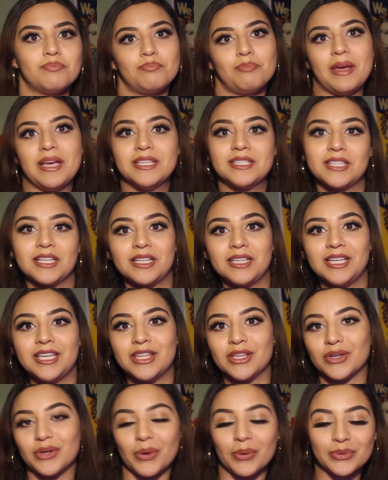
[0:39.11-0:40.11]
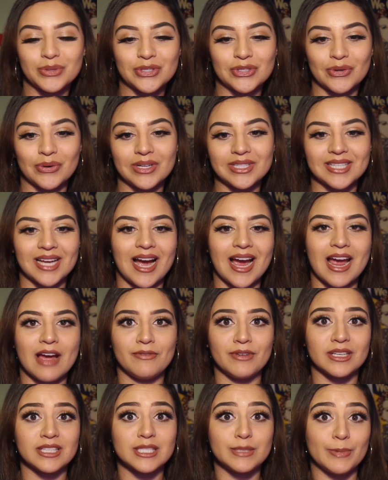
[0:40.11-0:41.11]
basically the ghost stories that I
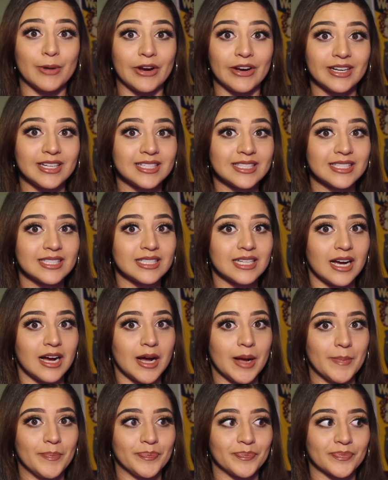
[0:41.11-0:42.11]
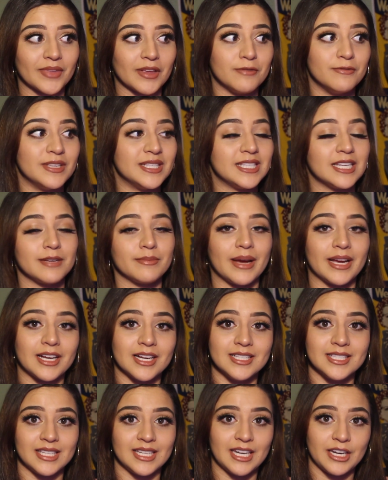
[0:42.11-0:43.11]
have experienced visiting my
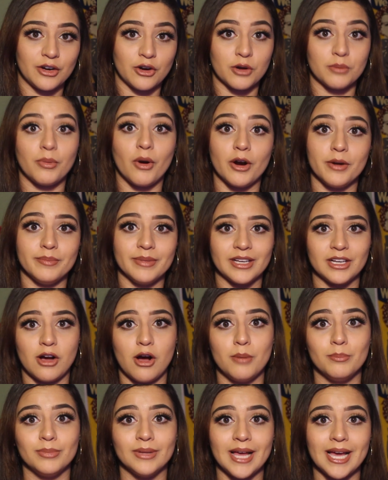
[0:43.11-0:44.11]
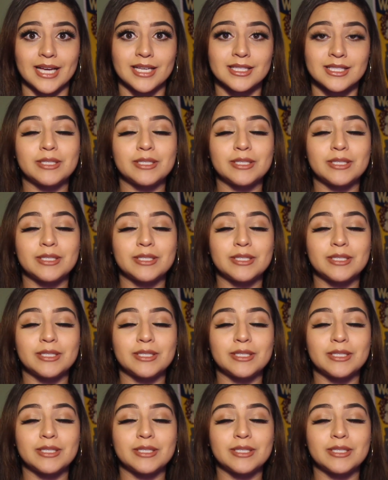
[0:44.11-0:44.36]
cousin in her apartment complex.